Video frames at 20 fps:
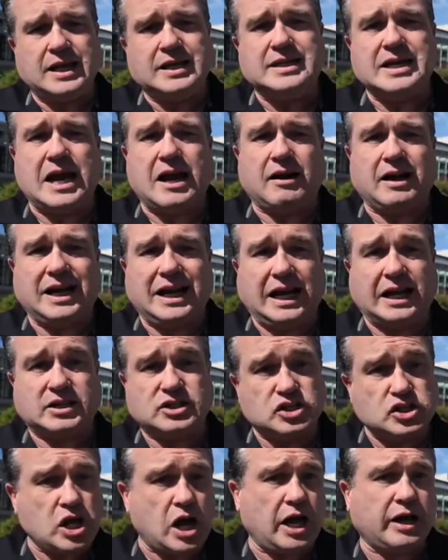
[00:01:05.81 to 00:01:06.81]
Now,
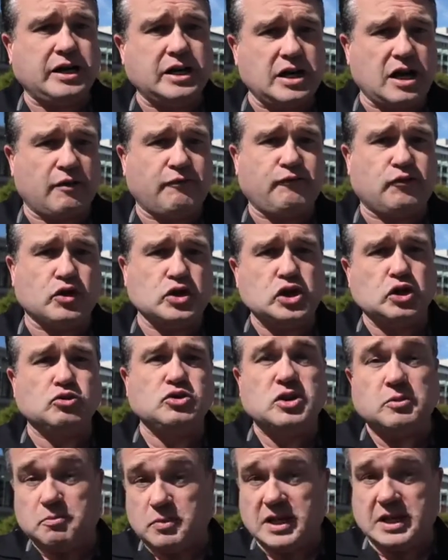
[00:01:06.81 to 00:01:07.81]
it's not enough for you
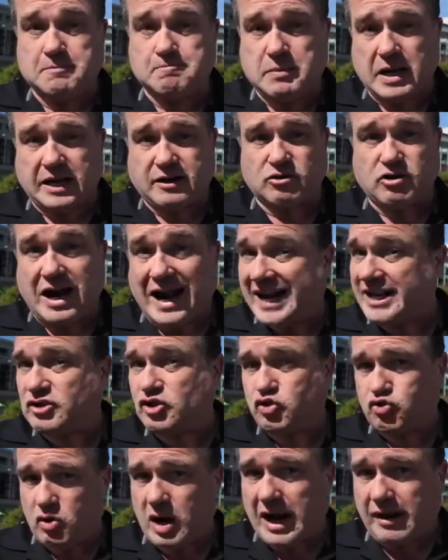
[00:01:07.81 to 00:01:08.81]
to be better at
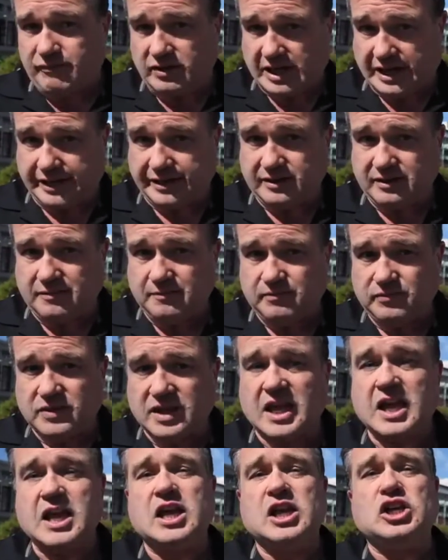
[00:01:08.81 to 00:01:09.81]
traveling.
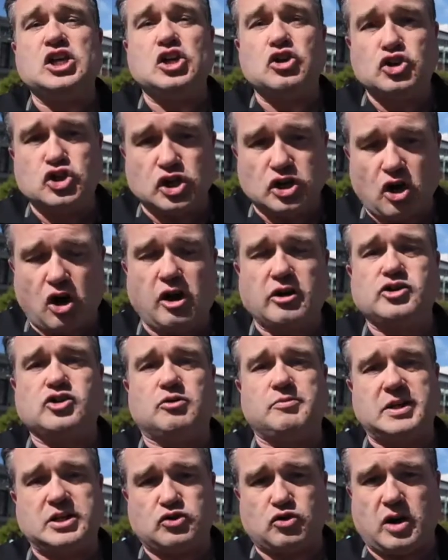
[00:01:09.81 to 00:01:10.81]
You should also
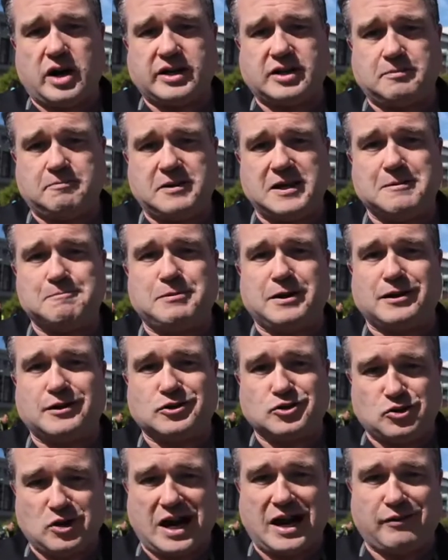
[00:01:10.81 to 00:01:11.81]
be trying to be a better
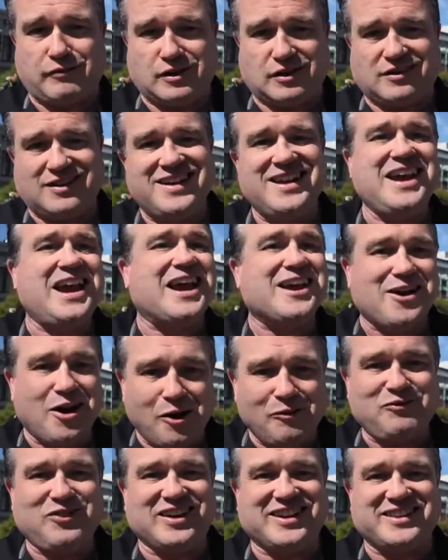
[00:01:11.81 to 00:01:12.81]
traveler, and
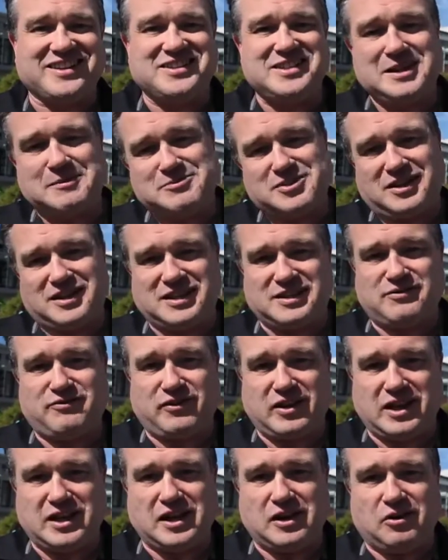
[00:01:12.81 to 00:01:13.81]
hopefully the tips on this
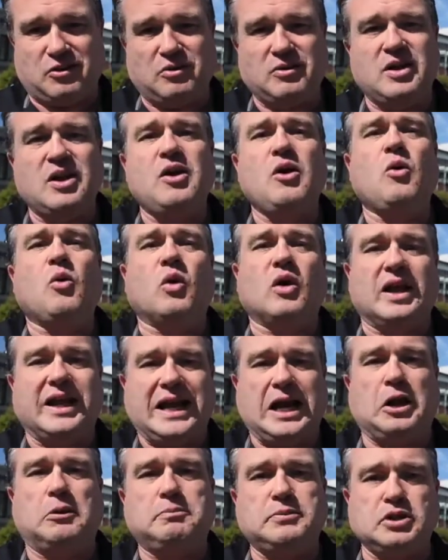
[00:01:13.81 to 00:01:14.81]
video will
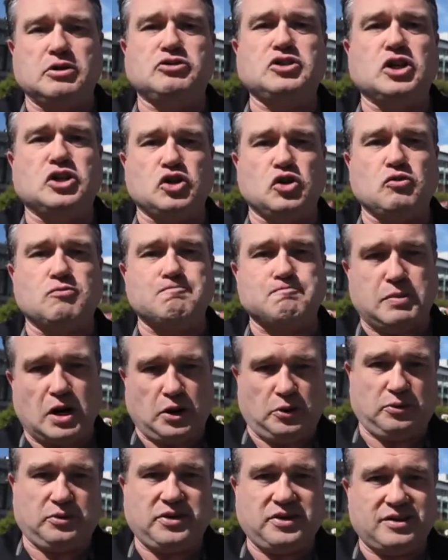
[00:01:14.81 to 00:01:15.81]
help you to do
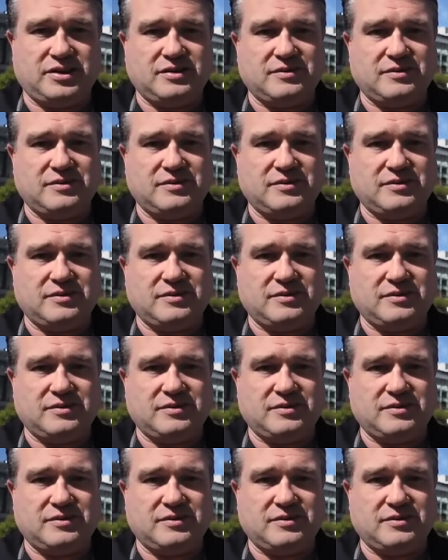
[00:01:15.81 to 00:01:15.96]
both.